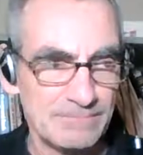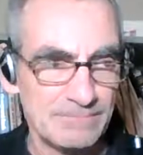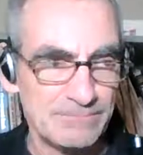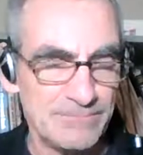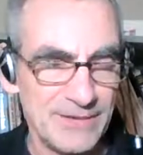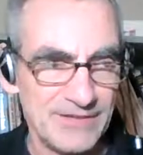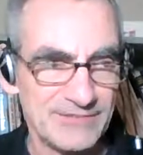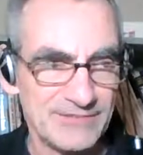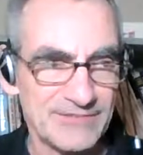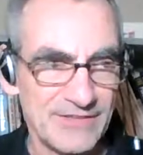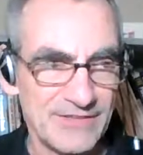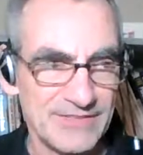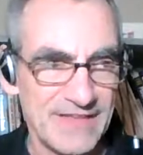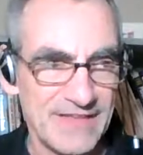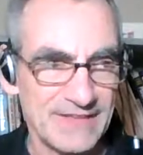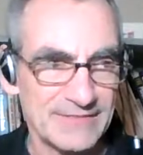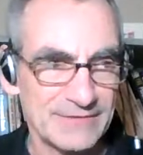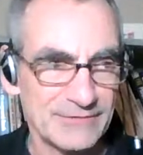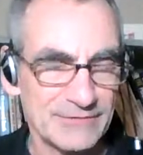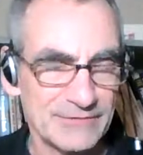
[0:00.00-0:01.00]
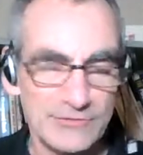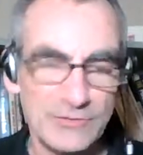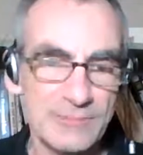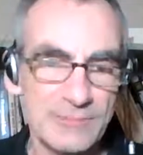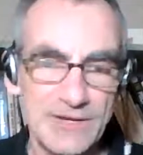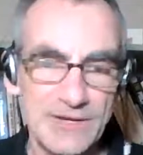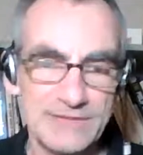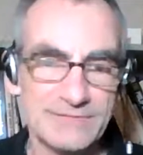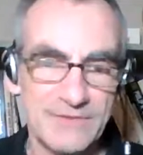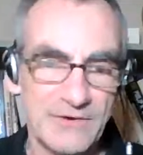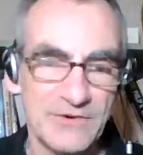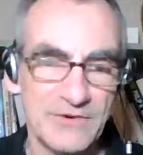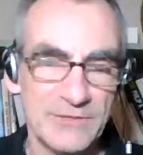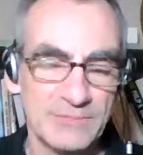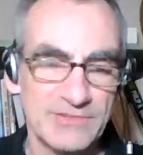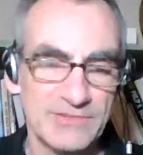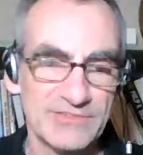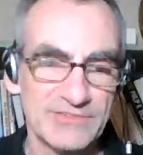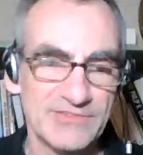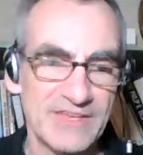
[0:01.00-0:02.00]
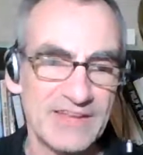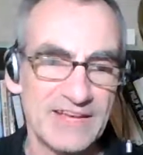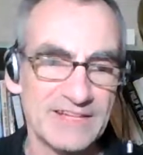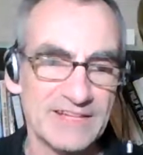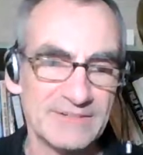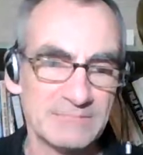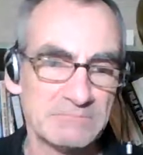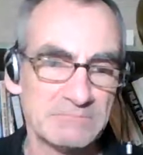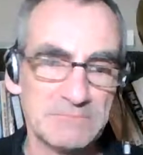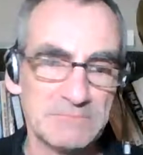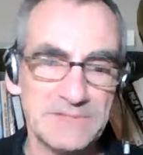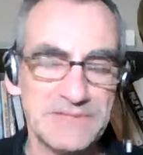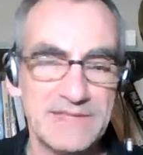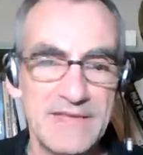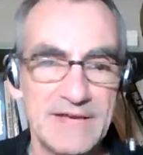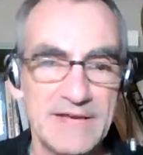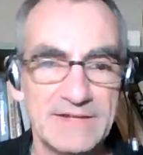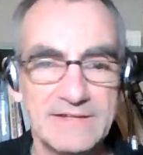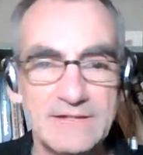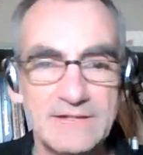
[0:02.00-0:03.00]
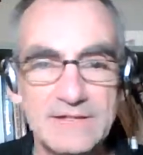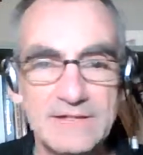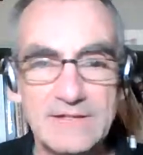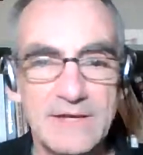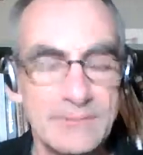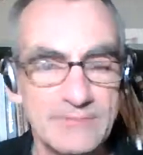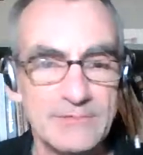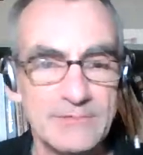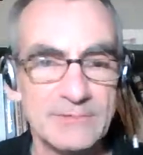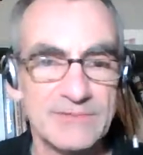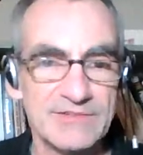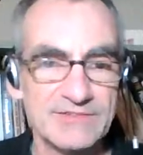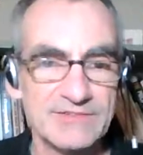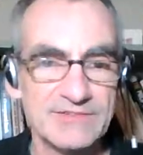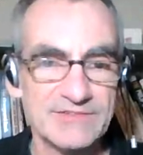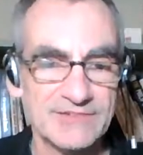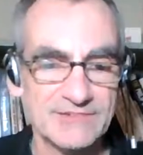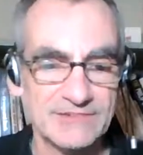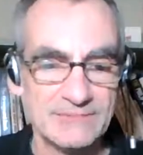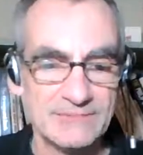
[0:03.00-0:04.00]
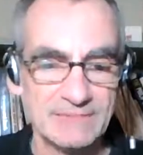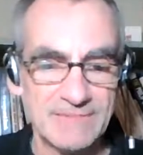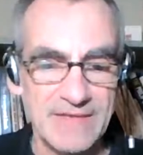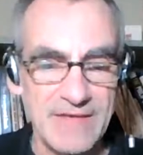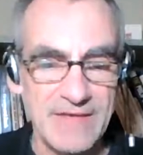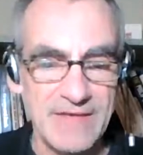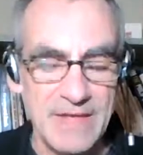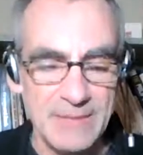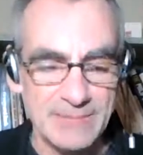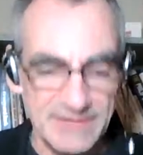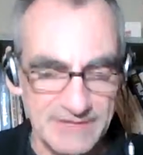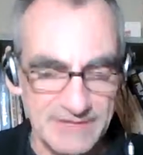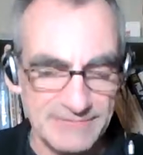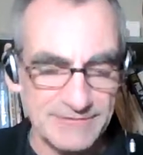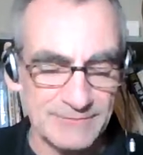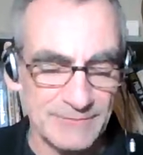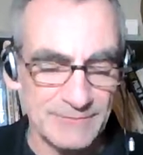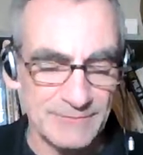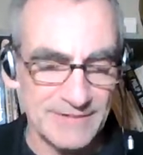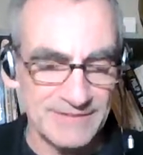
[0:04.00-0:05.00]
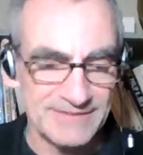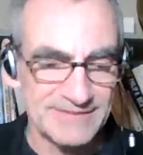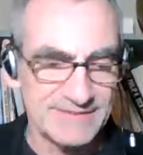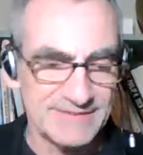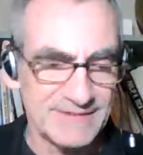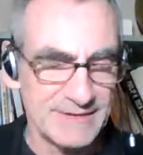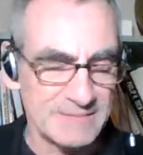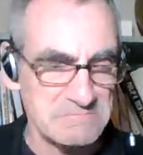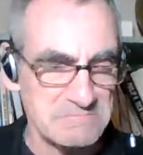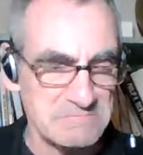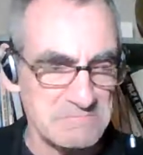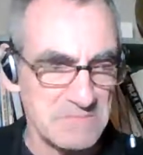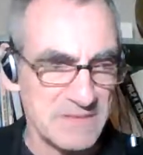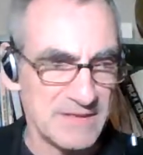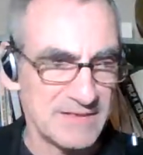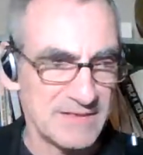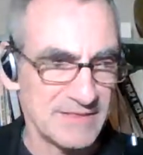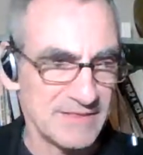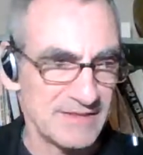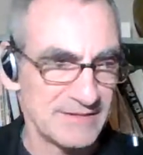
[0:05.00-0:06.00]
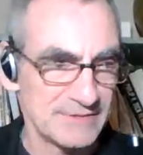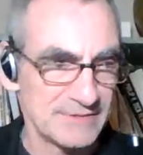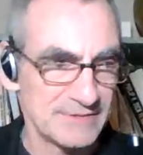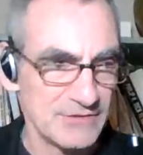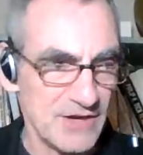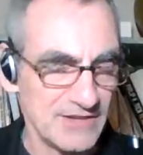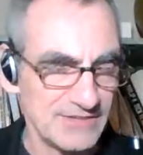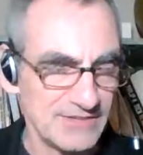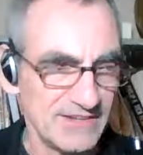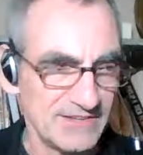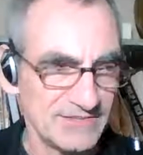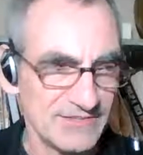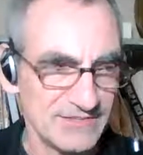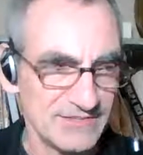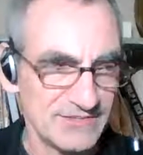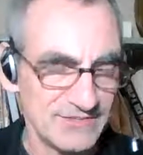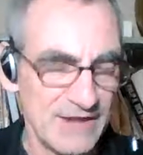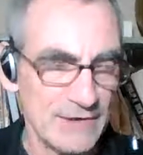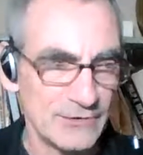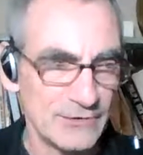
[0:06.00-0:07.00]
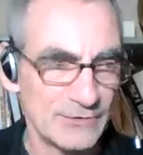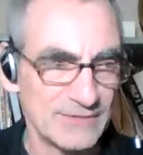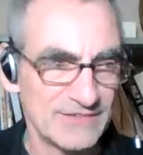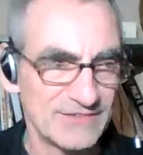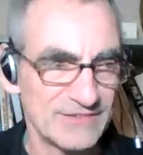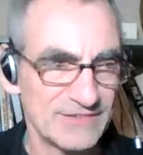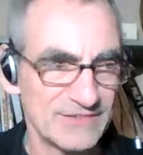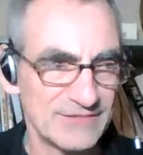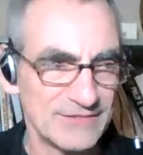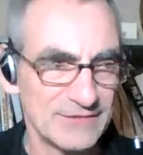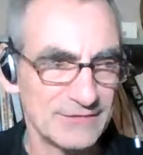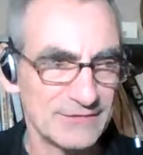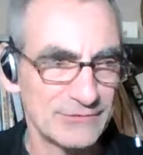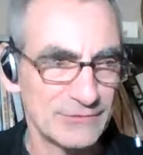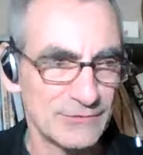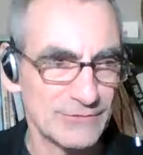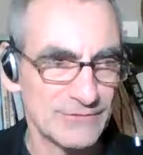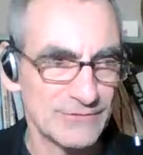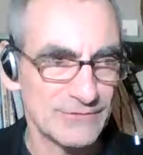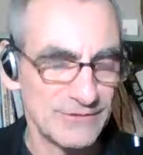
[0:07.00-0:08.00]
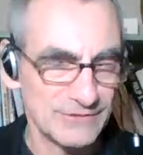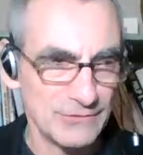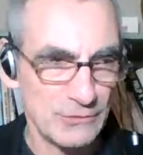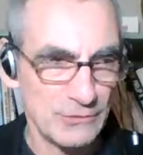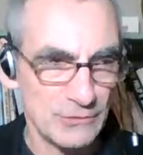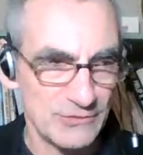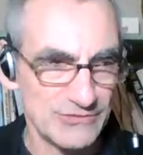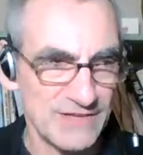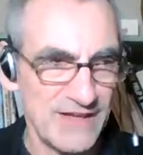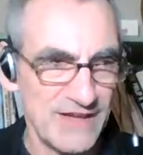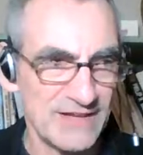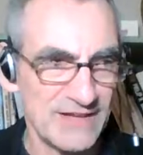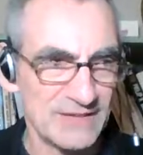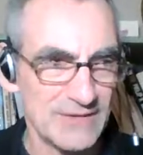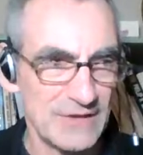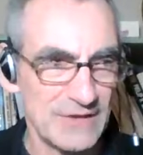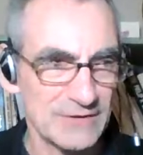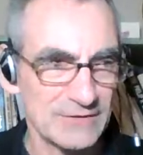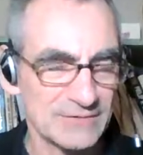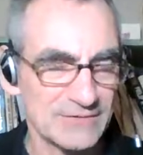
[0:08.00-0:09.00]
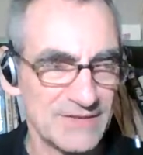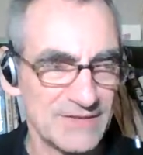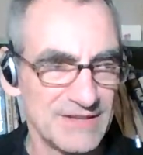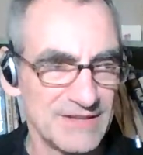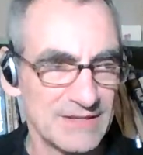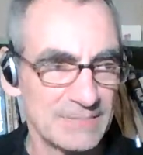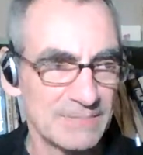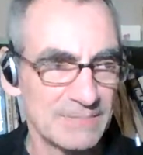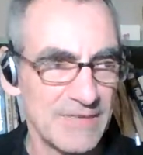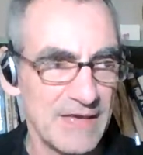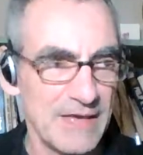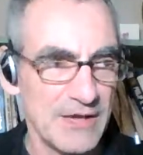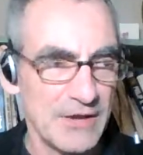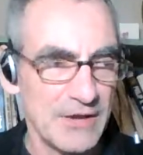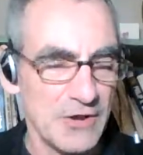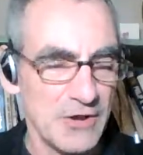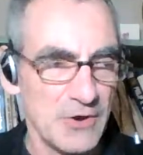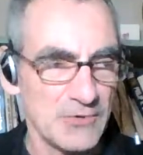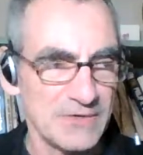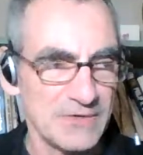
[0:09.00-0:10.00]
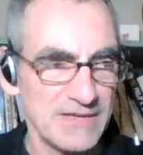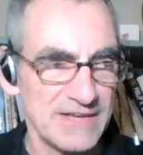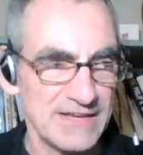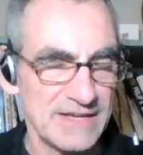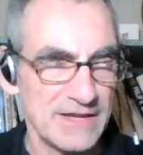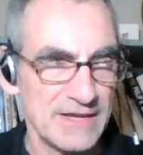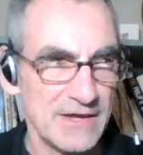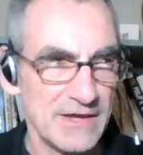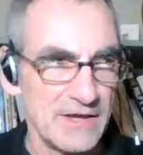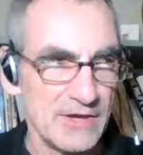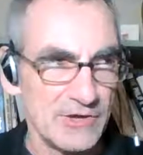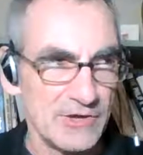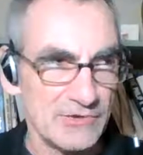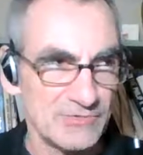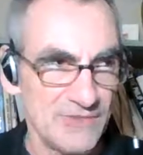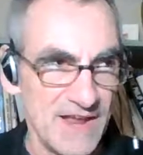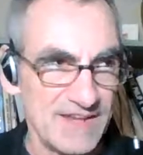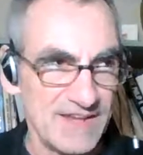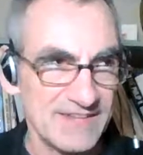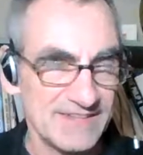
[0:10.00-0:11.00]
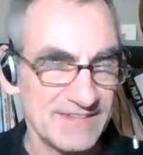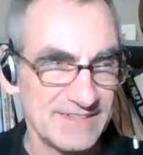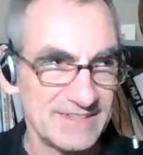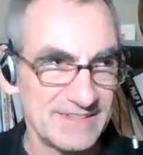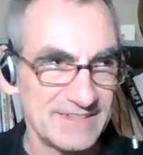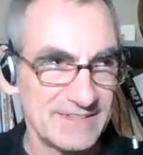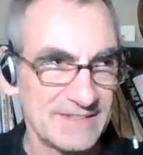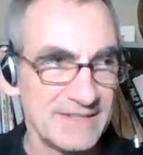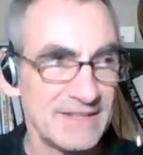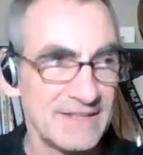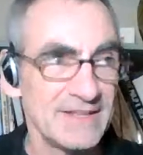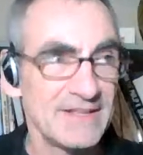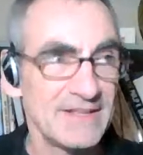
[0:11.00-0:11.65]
based on that, there's too many variables and I can't come to a decision. But even when the context is narrowed, it's still sort of this whole dialogue of like, okay, rein it in,